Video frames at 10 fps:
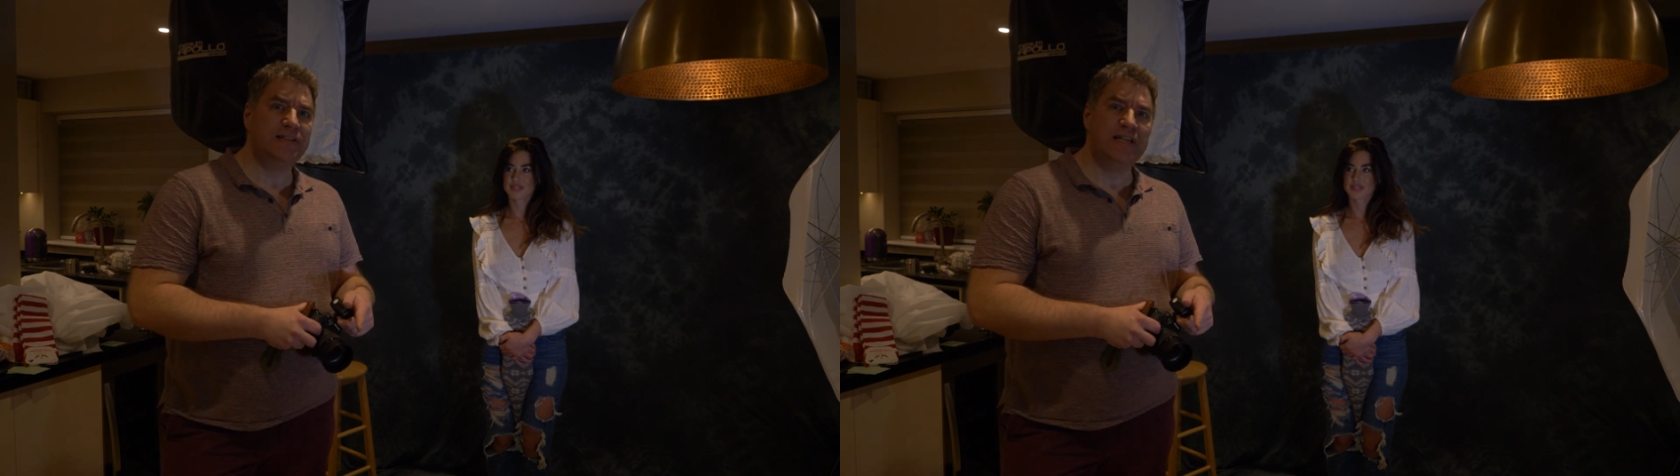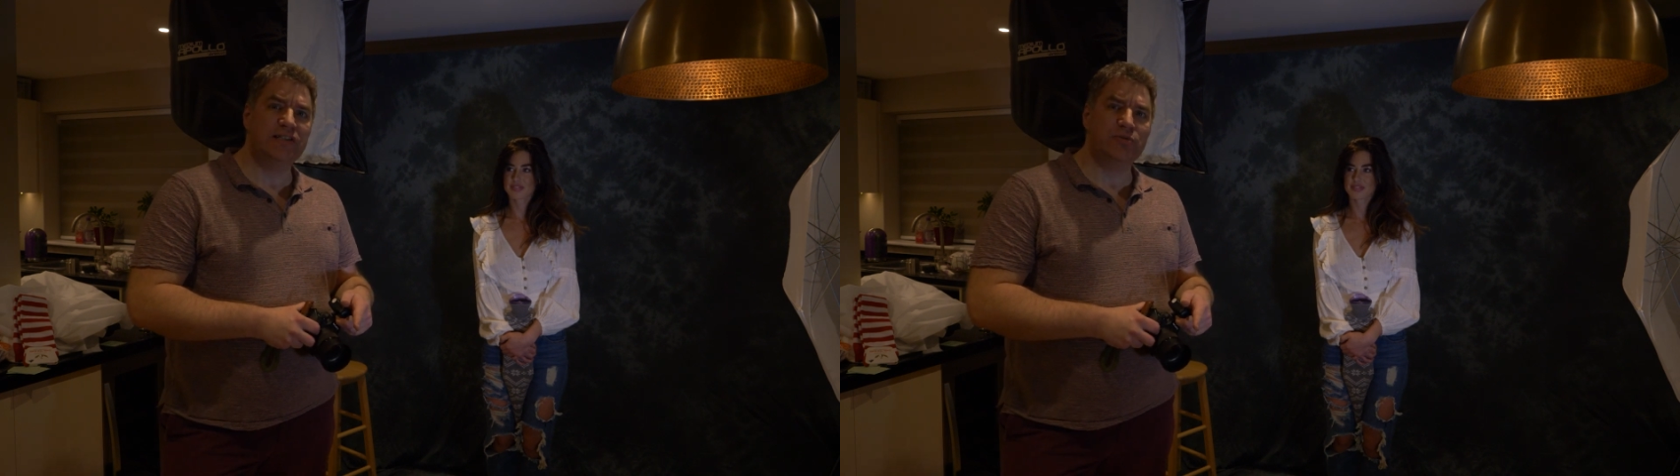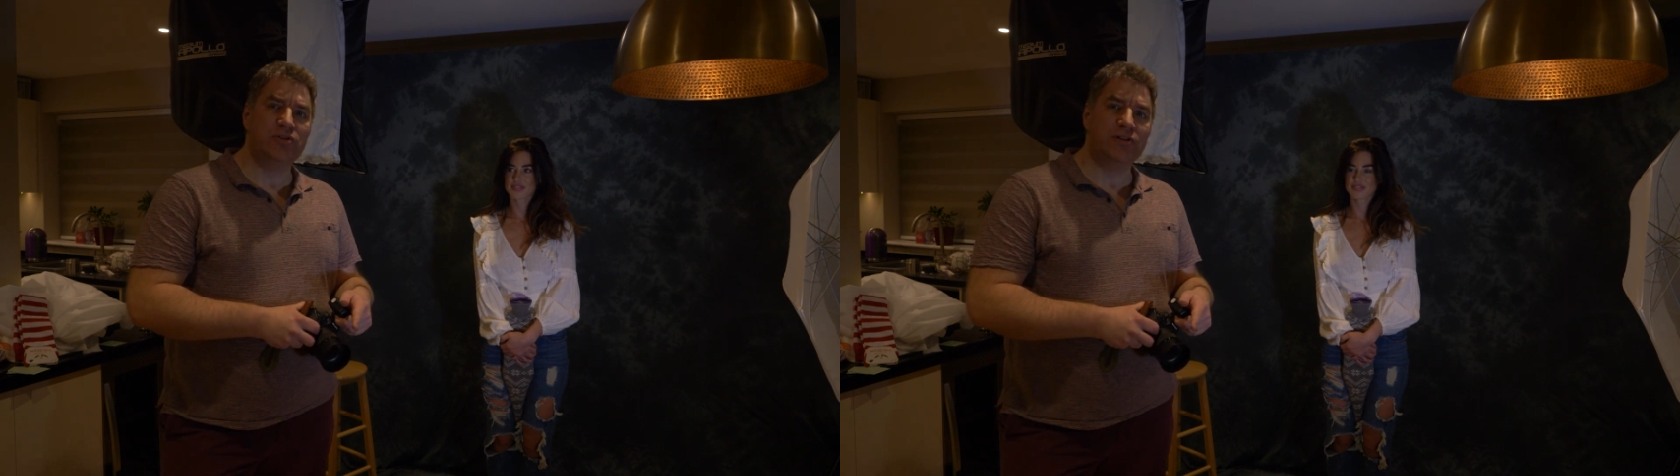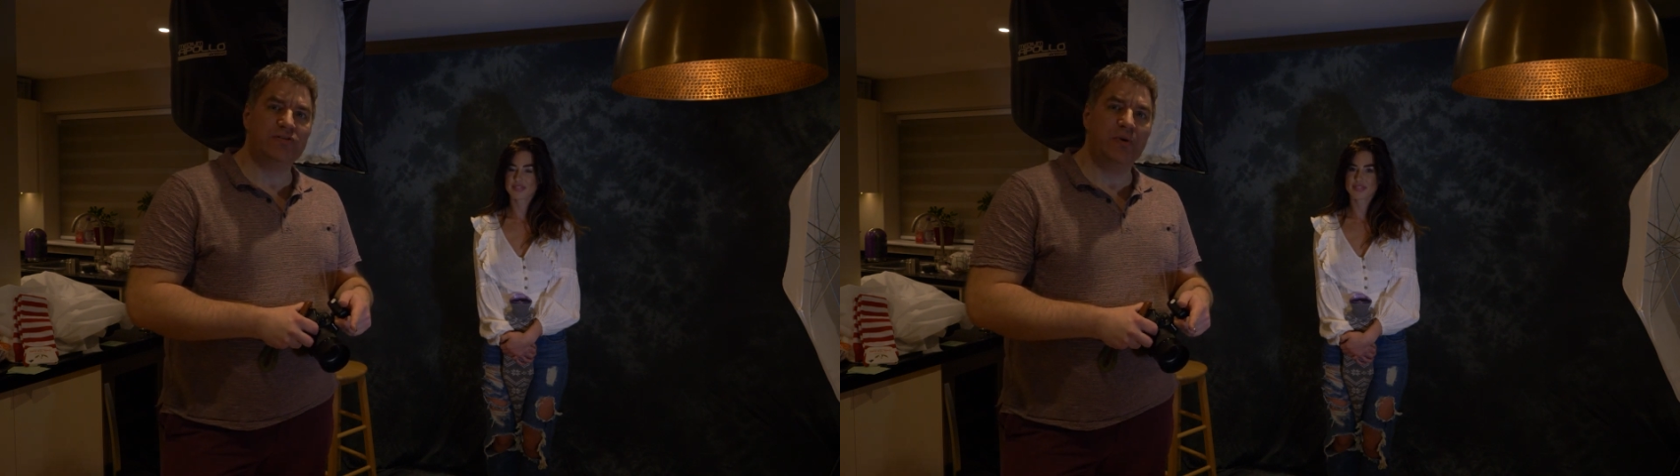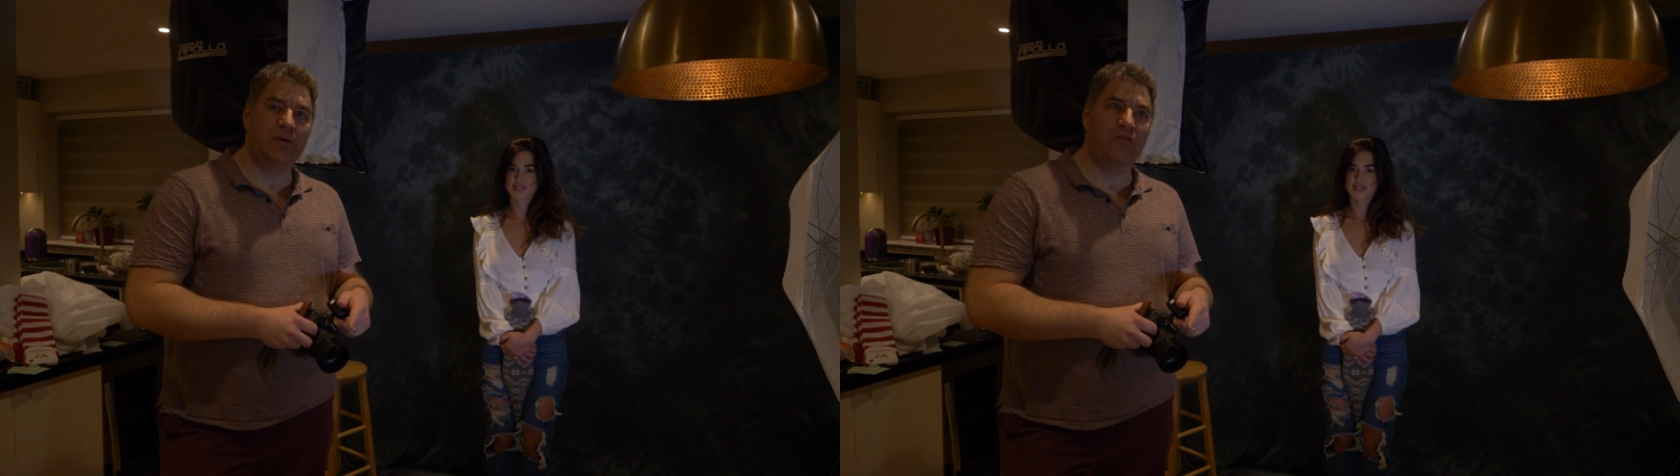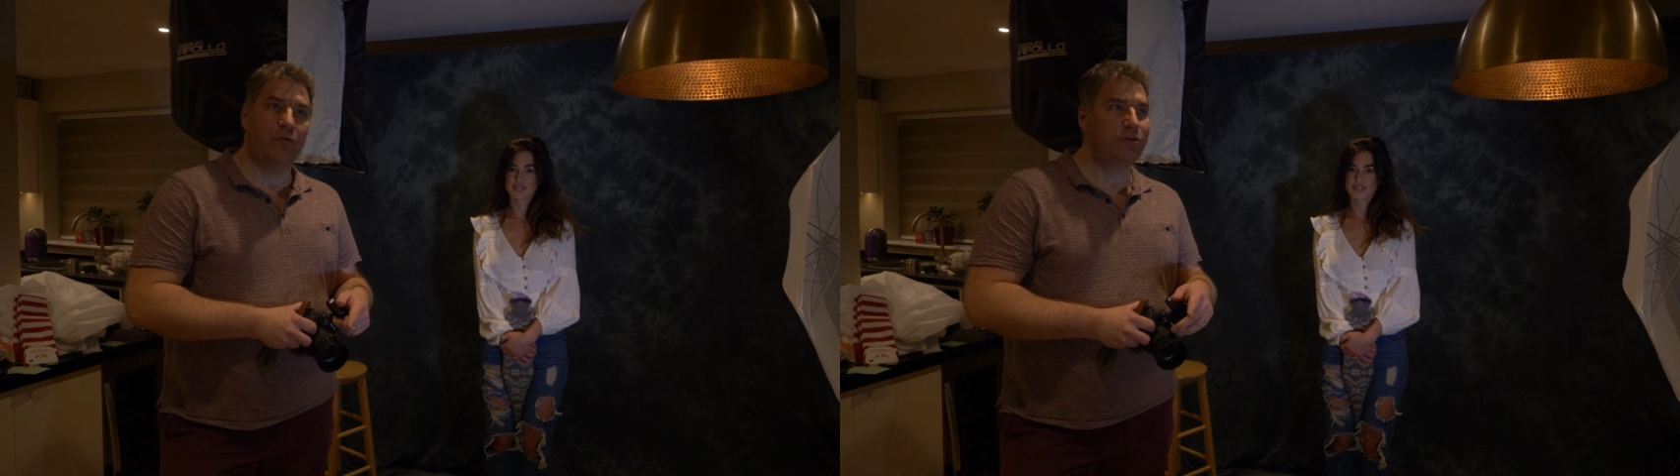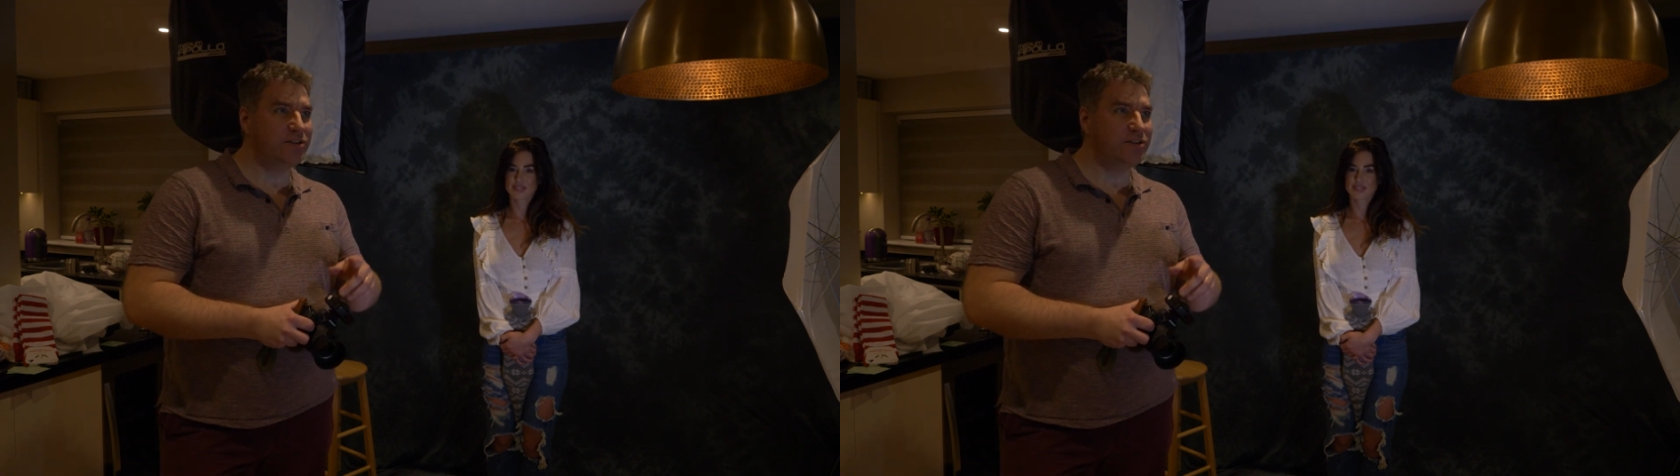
seen some shots from here before,